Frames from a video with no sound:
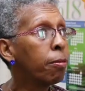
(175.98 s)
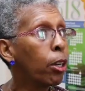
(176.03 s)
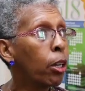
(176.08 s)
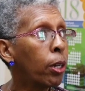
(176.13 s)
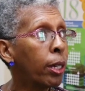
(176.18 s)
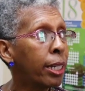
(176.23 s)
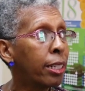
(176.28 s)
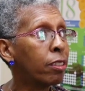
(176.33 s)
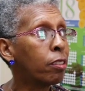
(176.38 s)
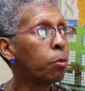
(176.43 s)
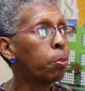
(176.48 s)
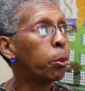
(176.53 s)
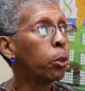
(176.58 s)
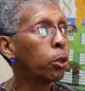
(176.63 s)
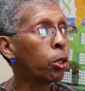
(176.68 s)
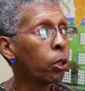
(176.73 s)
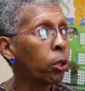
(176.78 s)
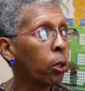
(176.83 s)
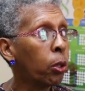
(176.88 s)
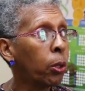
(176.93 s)
violence
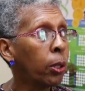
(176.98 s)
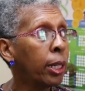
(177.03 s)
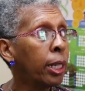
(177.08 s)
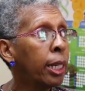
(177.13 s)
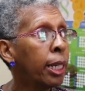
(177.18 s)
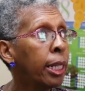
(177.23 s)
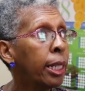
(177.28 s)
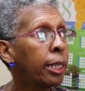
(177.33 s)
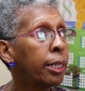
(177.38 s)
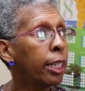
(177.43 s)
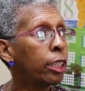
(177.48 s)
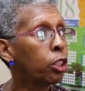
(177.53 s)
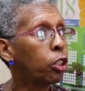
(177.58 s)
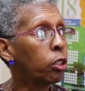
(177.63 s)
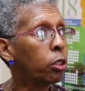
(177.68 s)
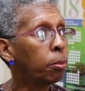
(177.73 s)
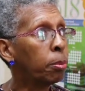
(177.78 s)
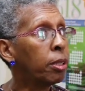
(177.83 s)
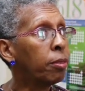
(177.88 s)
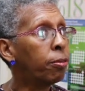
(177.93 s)
protocol that
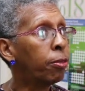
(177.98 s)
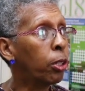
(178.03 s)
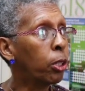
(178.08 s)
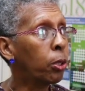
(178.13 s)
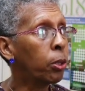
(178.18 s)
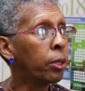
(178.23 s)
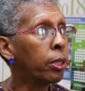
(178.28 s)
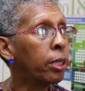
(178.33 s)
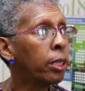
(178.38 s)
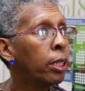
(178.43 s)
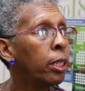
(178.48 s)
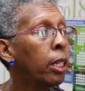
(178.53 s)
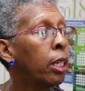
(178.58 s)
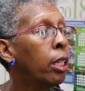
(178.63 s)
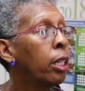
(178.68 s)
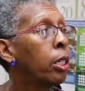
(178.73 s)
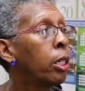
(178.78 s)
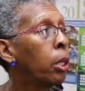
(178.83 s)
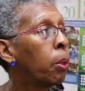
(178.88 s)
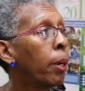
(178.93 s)
should be followed.
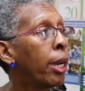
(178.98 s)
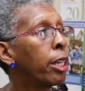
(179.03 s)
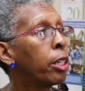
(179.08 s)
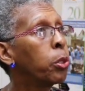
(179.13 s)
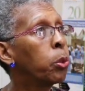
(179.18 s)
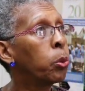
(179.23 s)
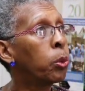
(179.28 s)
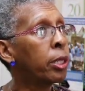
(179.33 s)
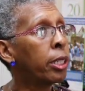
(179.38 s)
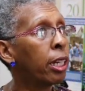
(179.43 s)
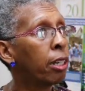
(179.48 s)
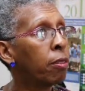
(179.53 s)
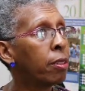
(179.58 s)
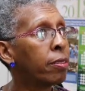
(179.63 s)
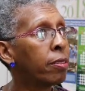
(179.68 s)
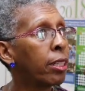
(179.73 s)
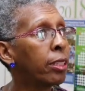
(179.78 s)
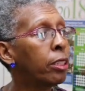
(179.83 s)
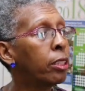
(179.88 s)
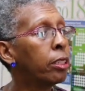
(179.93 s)
Now, I know there
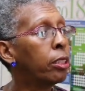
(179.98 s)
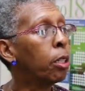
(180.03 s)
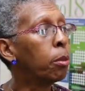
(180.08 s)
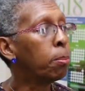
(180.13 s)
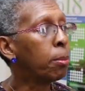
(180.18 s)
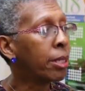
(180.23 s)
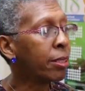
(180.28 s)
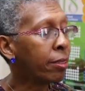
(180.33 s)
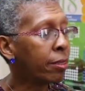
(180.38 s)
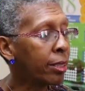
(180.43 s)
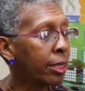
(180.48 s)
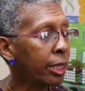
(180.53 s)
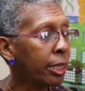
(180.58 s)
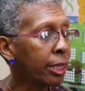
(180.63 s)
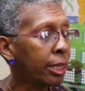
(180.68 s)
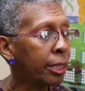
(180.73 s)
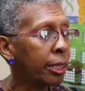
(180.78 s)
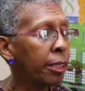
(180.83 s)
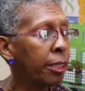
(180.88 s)
is a domestic